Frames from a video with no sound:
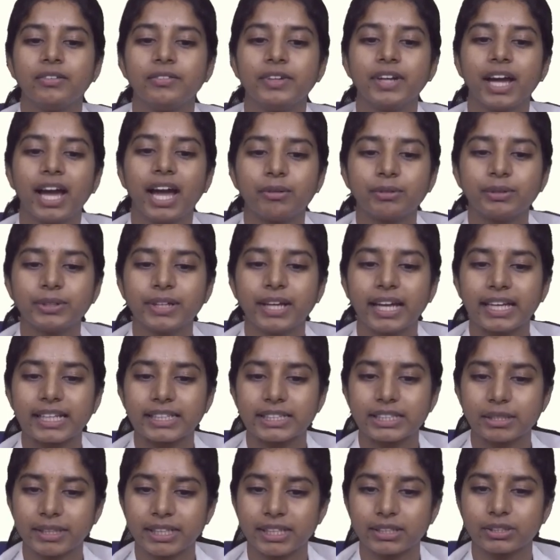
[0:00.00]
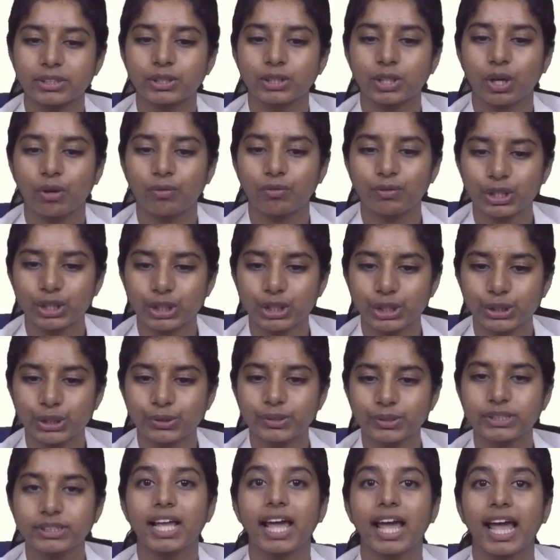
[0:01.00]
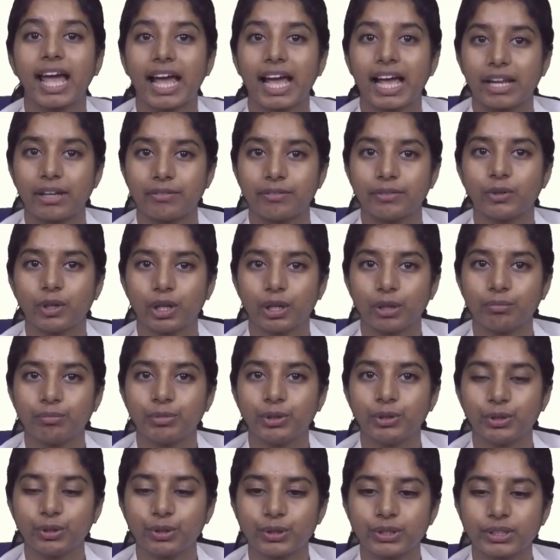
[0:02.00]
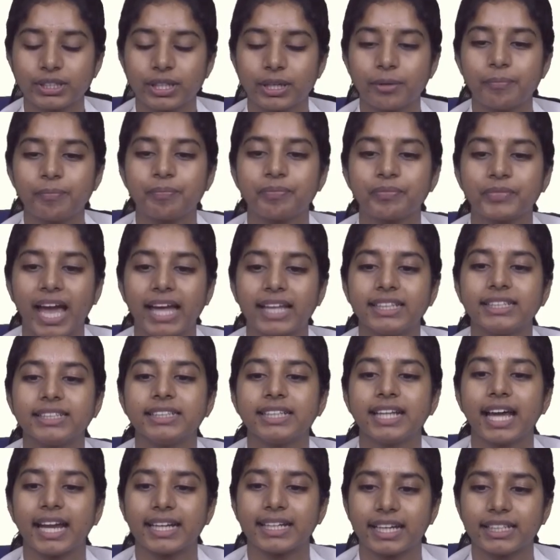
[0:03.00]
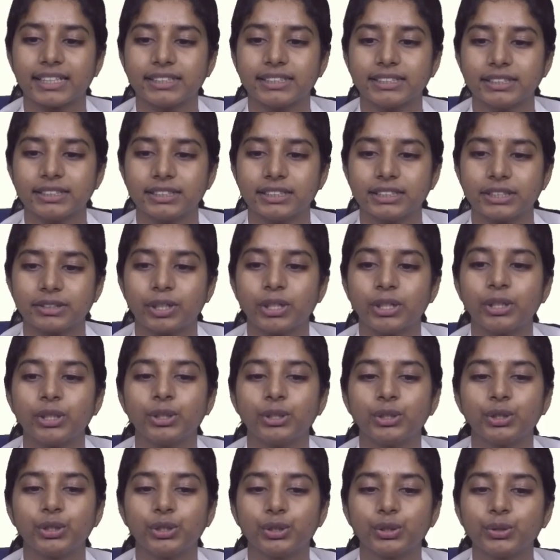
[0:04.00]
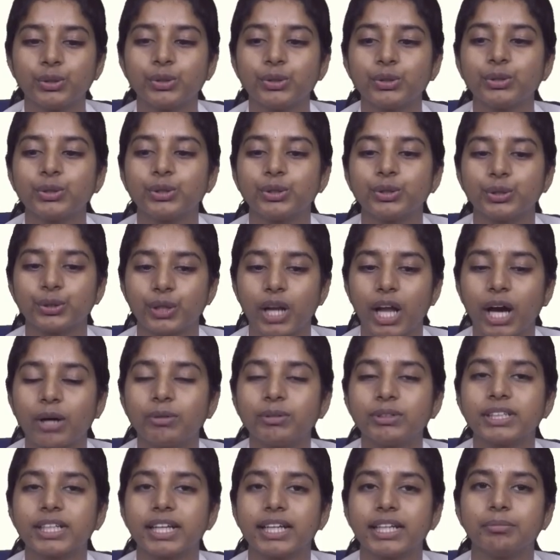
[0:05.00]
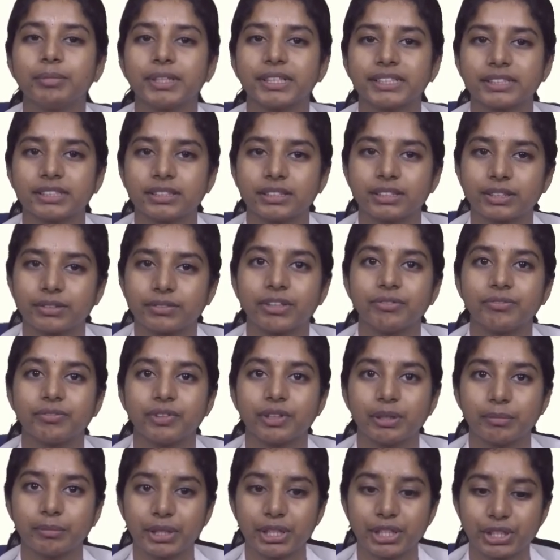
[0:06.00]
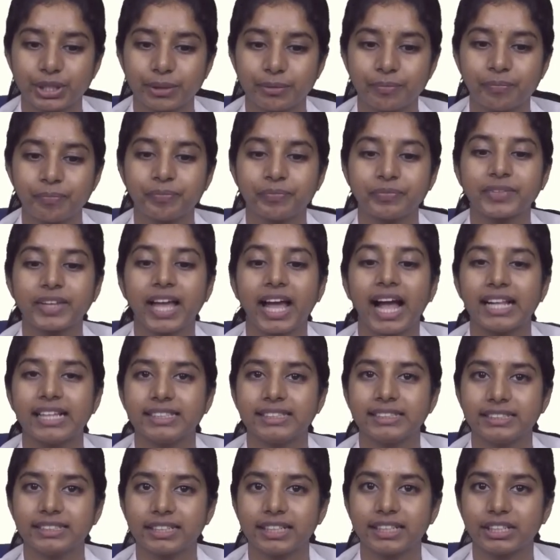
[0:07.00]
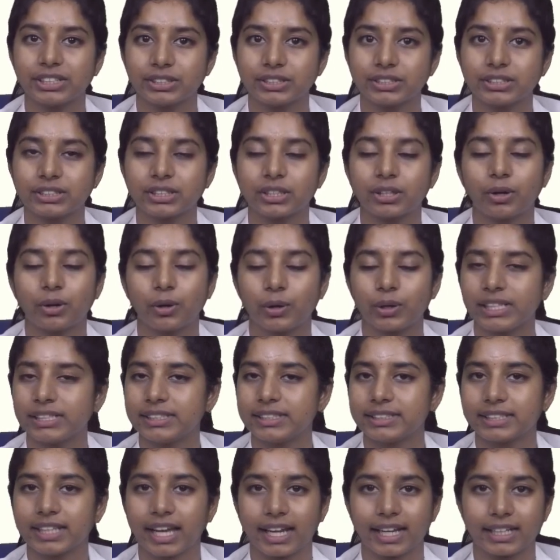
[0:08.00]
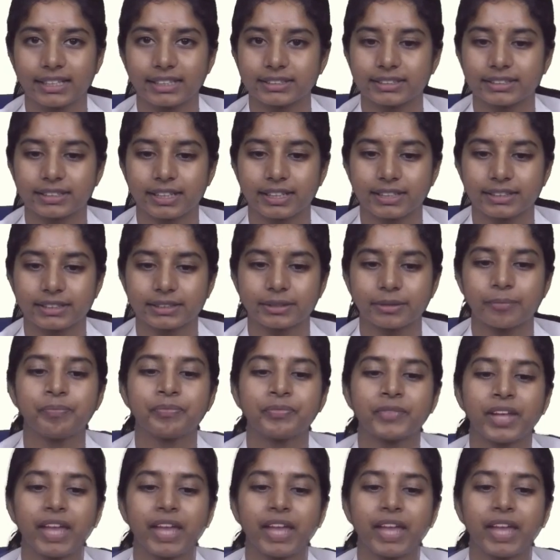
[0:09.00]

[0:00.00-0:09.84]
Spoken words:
We have to examine the soft tissues, alveolar mucosa, and then attach gingiva to rule out any presence of inflammation, ulcerations or else sinus tracts.